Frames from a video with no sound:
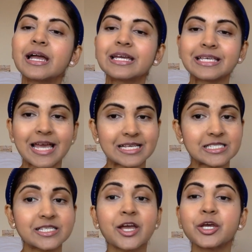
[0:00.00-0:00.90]
Yes,
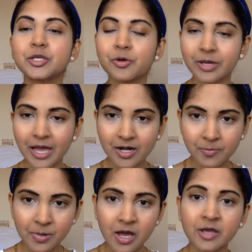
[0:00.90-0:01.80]
you can
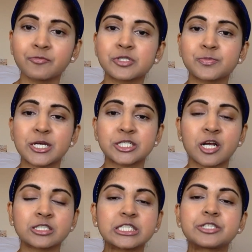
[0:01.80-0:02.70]
apply for
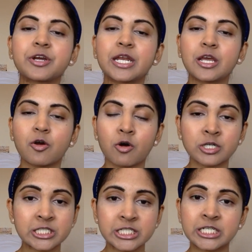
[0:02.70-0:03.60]
specialty training on a
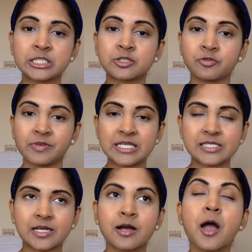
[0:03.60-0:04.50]
Tier 2
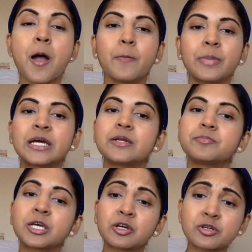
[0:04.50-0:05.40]
visa, But
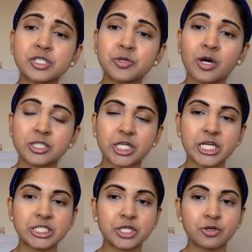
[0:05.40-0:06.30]
because you are
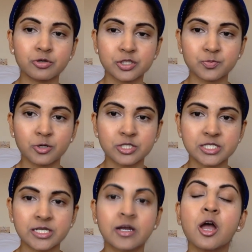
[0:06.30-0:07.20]
changing your
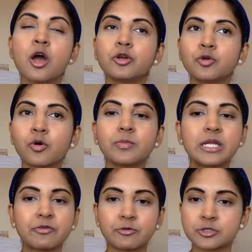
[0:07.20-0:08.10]
sponsor,
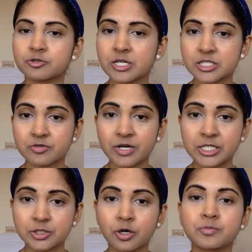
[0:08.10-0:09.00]
normally for trust grade
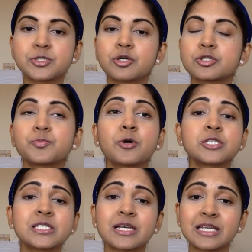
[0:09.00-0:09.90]
jobs, your
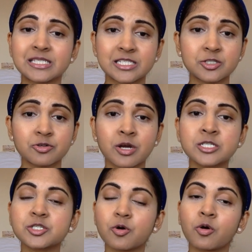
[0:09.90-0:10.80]
sponsor is the
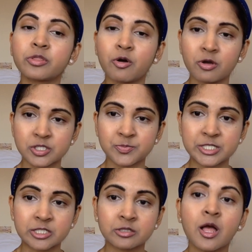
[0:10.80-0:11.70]
trust or the
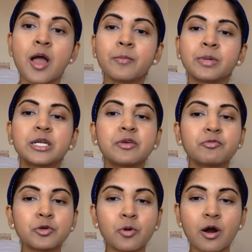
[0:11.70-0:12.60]
hospital. But if
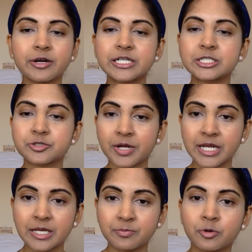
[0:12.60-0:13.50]
you are in a
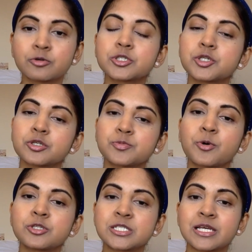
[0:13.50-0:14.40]
training post, your
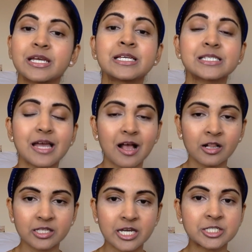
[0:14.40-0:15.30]
sponsor is
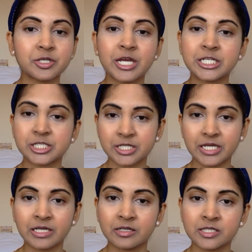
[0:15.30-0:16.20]
Health Education
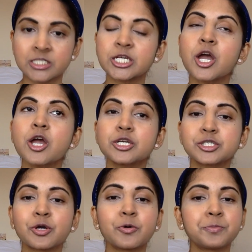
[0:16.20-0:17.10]
England.
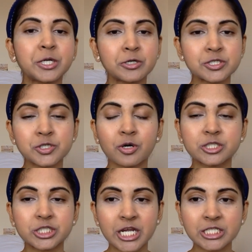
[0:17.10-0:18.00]
So because you are
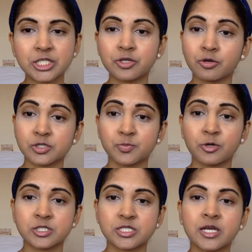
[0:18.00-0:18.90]
changing your
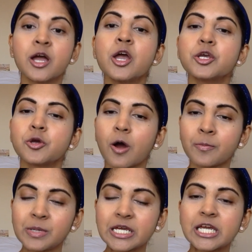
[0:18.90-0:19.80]
sponsor, your
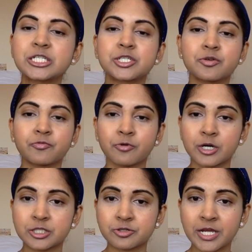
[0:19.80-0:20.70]
application for
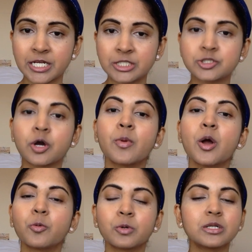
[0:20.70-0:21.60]
a training job
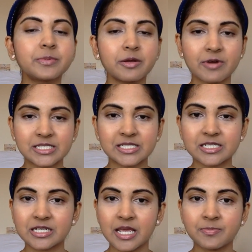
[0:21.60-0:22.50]
will be
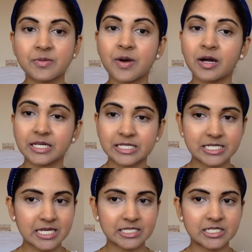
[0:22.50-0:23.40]
resident labour market
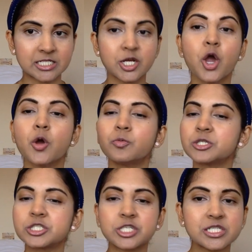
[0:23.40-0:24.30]
tested,
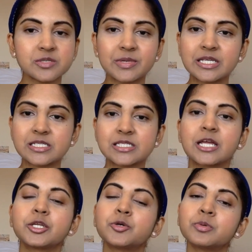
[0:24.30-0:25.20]
which just means
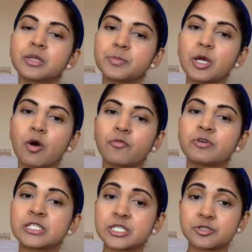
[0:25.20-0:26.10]
that you will be
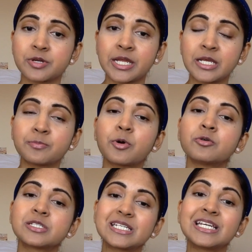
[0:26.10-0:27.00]
offered a training
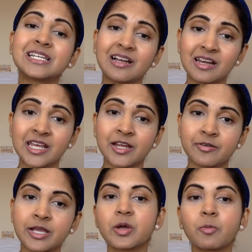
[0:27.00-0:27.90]
post in
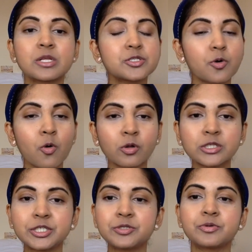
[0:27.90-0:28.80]
clearing once all
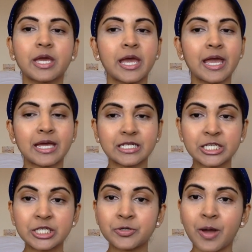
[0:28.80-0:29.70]
the UK and
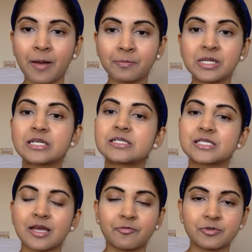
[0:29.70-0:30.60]
EU applicants
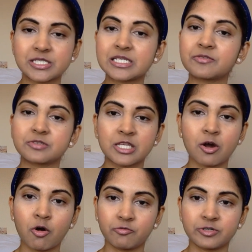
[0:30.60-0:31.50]
have received their
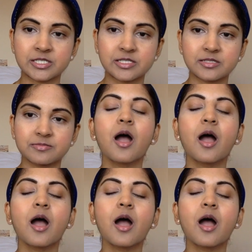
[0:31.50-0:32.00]
offers.